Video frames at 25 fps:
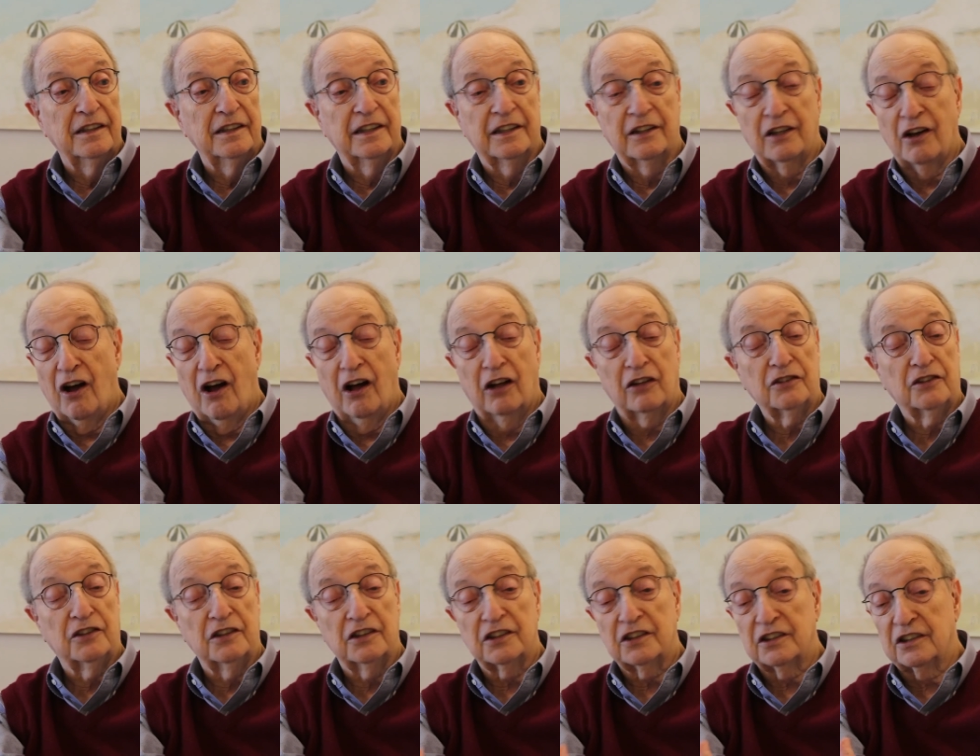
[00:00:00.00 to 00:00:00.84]
It all
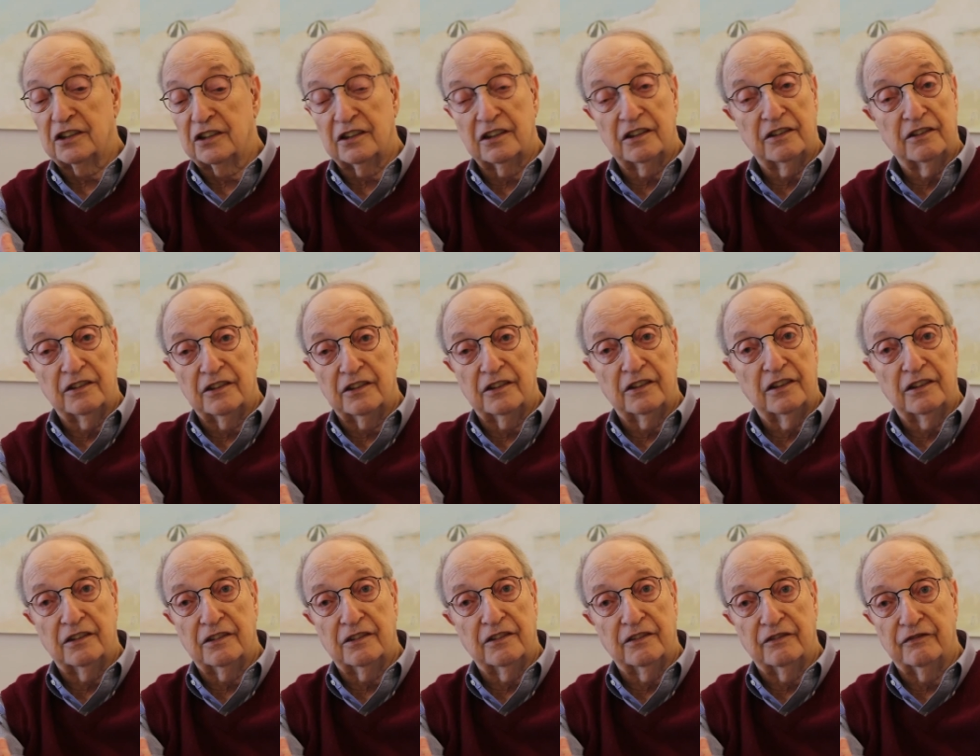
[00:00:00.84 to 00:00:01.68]
just
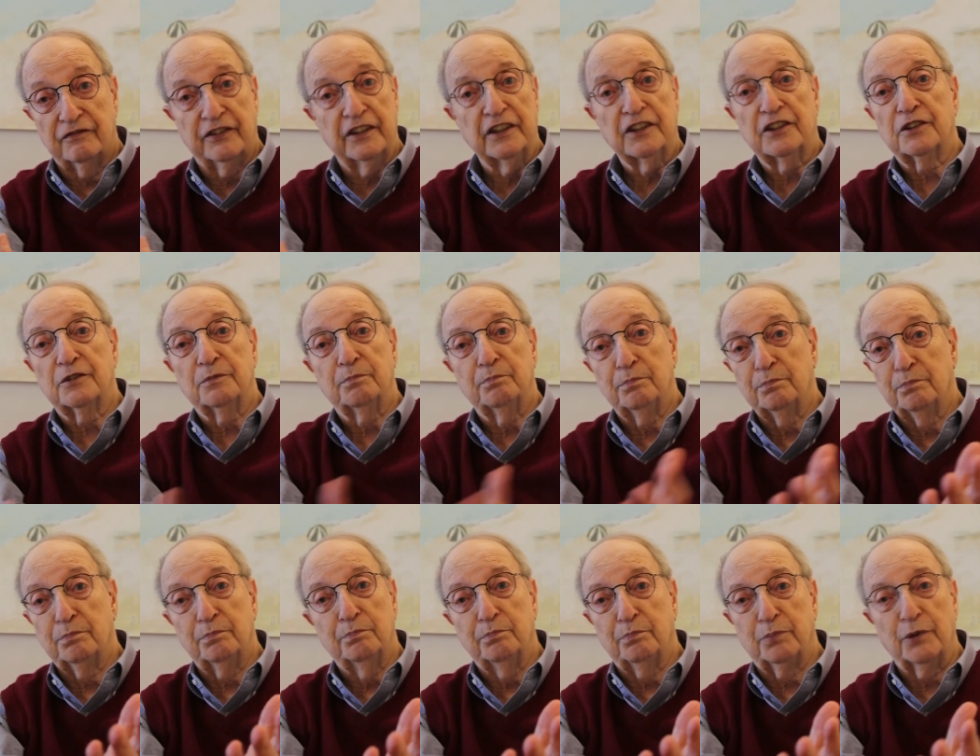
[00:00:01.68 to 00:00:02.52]
fits
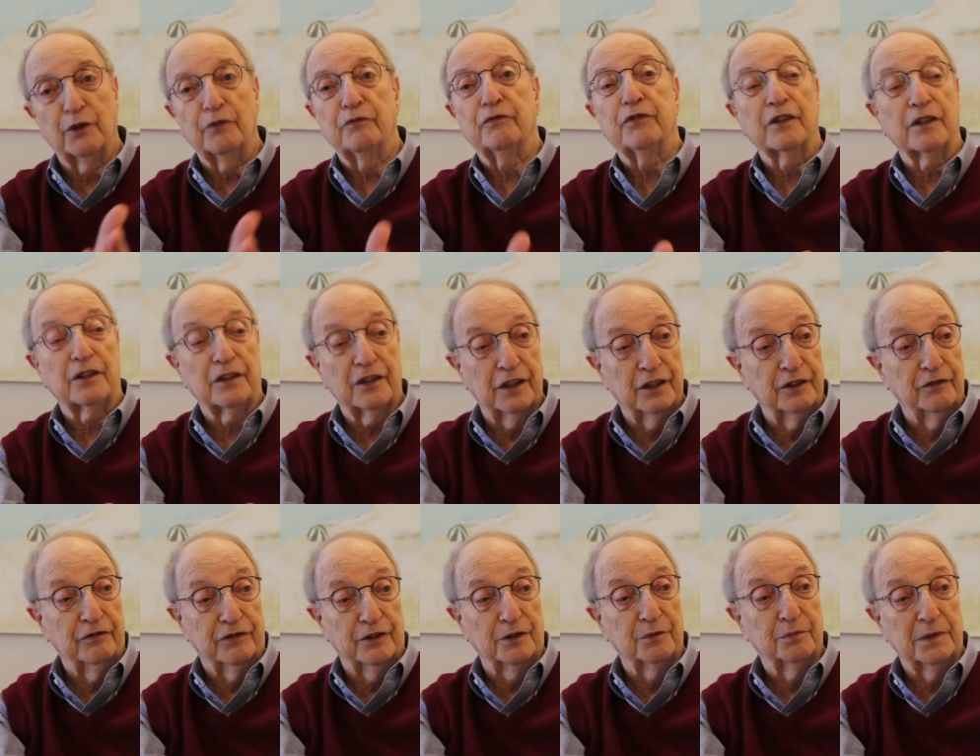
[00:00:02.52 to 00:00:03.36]
perfectly
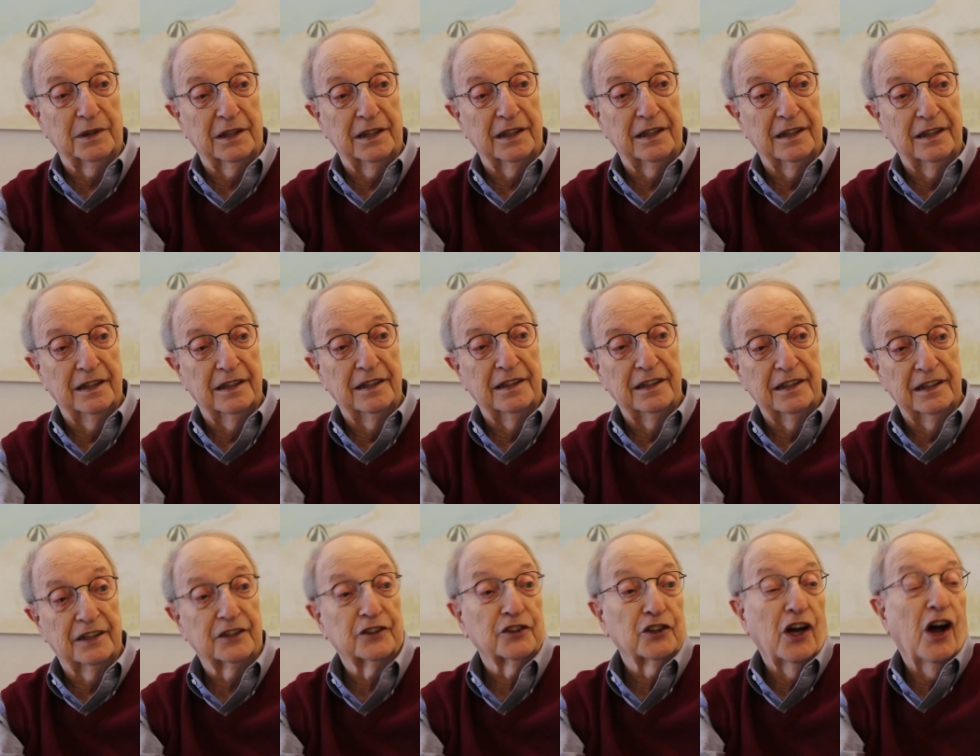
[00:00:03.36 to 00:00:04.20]
for me.
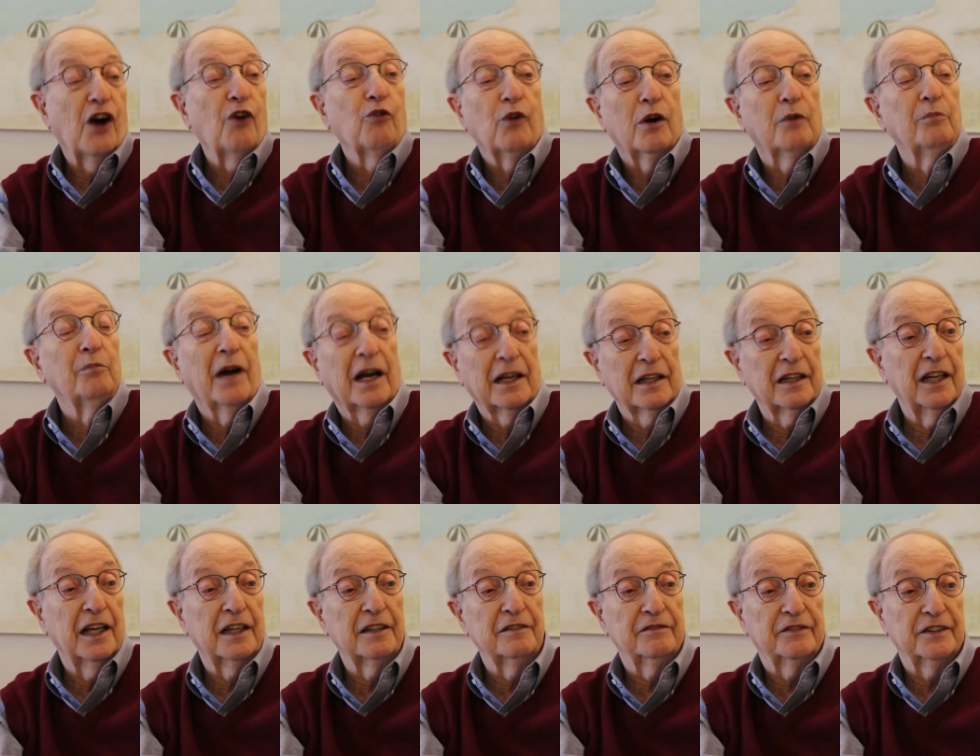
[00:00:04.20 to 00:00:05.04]
It's all what my
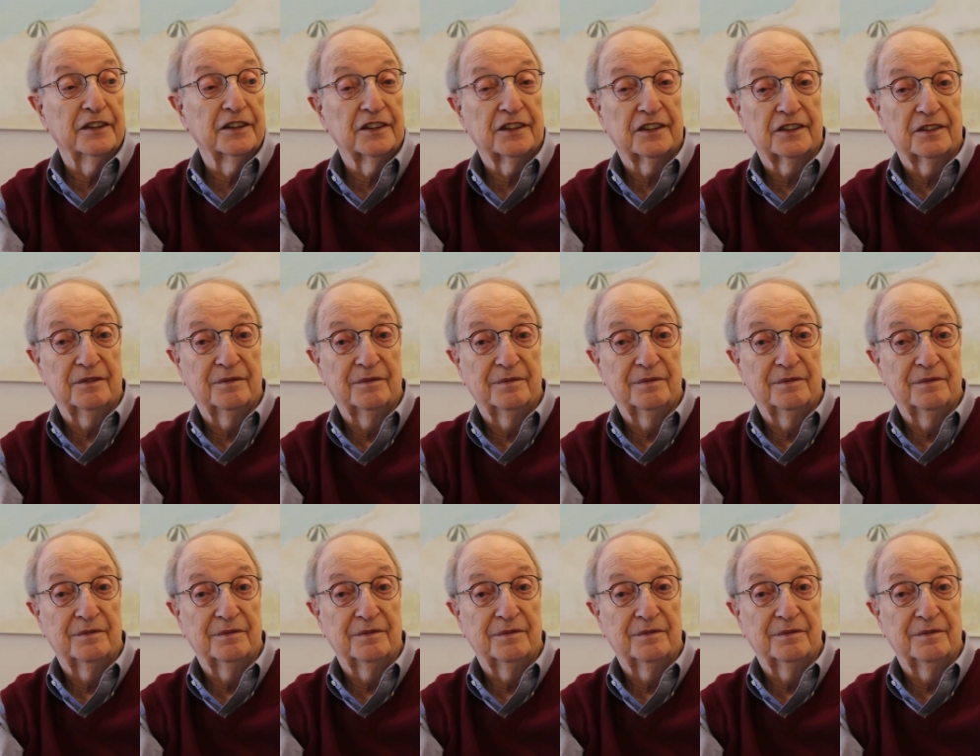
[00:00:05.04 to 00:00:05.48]
life is.